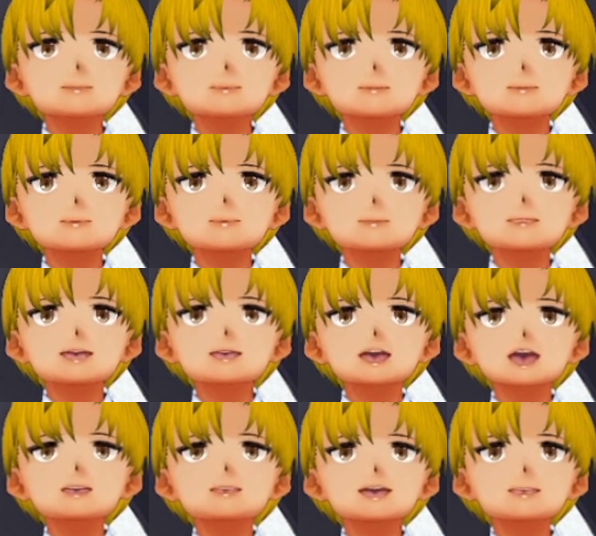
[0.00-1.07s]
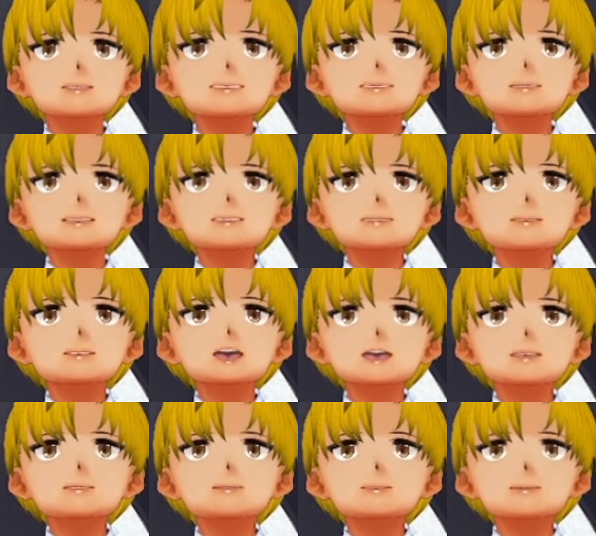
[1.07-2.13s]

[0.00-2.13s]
Acquire all of Natsuki's other poems.